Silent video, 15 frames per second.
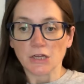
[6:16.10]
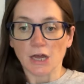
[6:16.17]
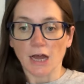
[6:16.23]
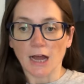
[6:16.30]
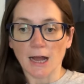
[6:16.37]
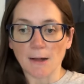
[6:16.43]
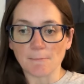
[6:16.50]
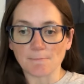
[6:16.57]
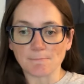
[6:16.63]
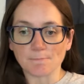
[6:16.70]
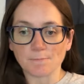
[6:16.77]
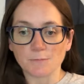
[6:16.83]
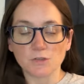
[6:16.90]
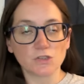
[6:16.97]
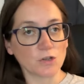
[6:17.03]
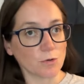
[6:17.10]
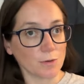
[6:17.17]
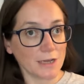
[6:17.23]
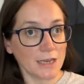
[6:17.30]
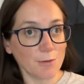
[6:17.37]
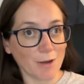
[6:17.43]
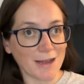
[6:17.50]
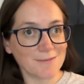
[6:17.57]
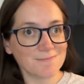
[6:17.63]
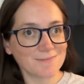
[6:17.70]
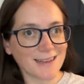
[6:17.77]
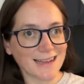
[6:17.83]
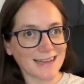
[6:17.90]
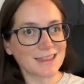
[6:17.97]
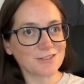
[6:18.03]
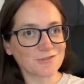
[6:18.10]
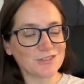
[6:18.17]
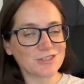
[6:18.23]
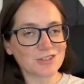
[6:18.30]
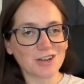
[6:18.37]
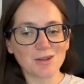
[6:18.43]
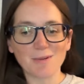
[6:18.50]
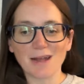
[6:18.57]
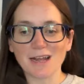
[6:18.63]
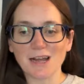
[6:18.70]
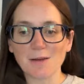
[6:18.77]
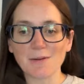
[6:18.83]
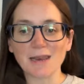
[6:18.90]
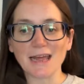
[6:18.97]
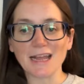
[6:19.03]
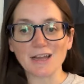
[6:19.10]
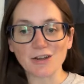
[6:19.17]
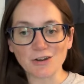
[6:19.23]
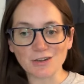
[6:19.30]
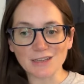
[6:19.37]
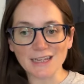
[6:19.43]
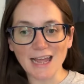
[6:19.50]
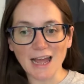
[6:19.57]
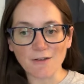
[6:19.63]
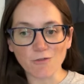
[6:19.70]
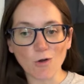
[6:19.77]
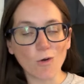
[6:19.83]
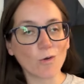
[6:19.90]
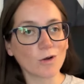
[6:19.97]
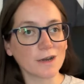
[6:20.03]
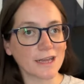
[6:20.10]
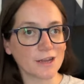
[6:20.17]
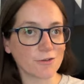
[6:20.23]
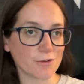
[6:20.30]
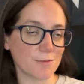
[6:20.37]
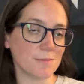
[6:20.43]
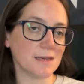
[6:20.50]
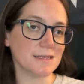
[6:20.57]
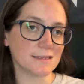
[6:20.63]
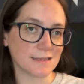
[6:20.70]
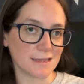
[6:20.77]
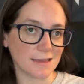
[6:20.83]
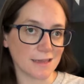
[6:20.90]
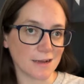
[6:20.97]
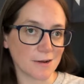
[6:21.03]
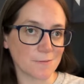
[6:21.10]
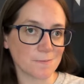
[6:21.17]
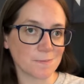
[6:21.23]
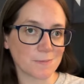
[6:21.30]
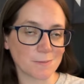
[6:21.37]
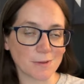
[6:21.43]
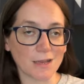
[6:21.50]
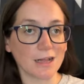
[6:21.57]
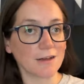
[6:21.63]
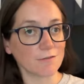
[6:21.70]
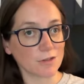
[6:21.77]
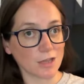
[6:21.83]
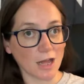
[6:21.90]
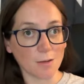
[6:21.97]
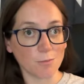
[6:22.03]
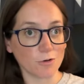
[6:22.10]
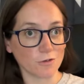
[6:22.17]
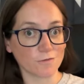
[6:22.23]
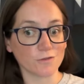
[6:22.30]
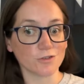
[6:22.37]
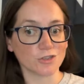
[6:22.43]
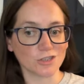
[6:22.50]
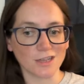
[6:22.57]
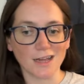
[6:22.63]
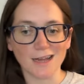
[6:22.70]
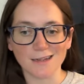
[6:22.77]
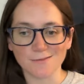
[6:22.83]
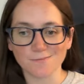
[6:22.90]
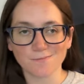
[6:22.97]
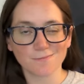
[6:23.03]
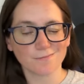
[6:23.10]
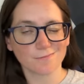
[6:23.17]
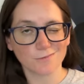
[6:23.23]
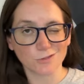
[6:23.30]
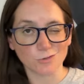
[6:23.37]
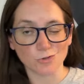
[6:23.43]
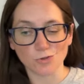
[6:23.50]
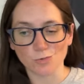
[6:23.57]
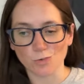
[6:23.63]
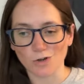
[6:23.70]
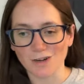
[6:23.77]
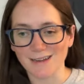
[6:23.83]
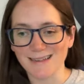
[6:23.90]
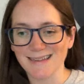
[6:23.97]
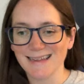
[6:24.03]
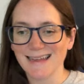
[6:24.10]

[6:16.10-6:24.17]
Um, so anyway, I got the freeze dryer back up, and I currently have corn and green beans in there, but I'll have a lot more for July. Don't you worry.